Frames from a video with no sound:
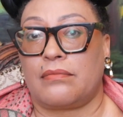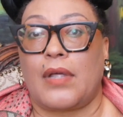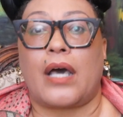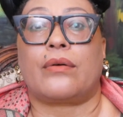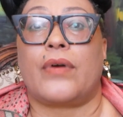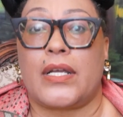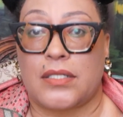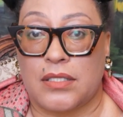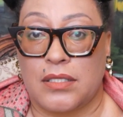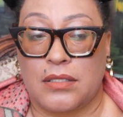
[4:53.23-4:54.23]
how to
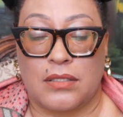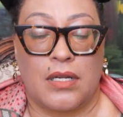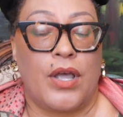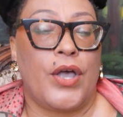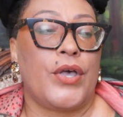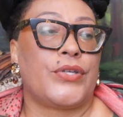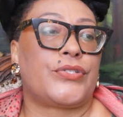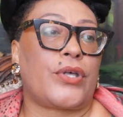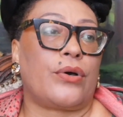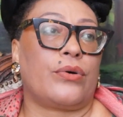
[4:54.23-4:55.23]
rest.
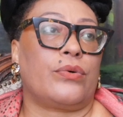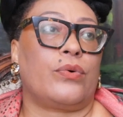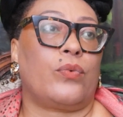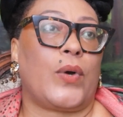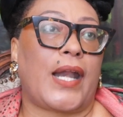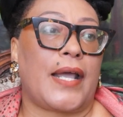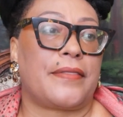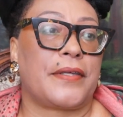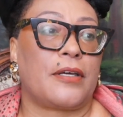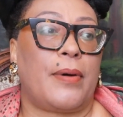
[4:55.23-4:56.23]
So when I
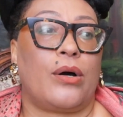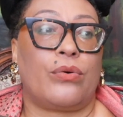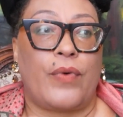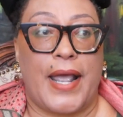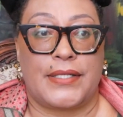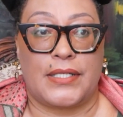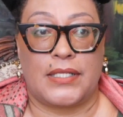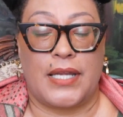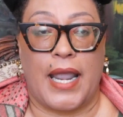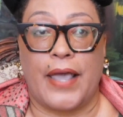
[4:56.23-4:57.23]
think about
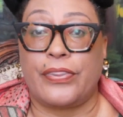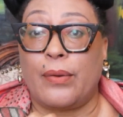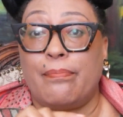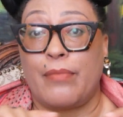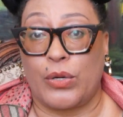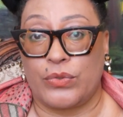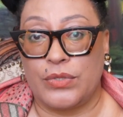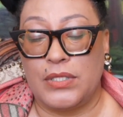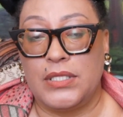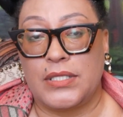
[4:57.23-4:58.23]
rest and the
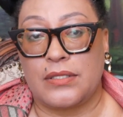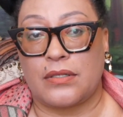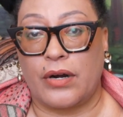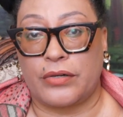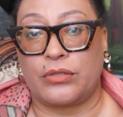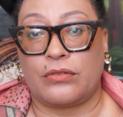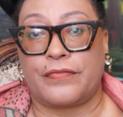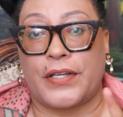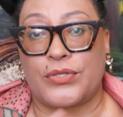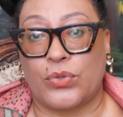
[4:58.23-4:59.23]
modes, cardinal,
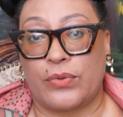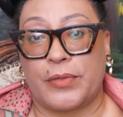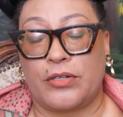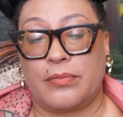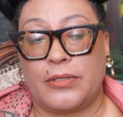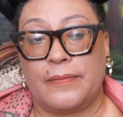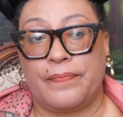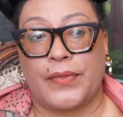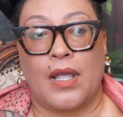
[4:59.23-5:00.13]
fixed, or mutable,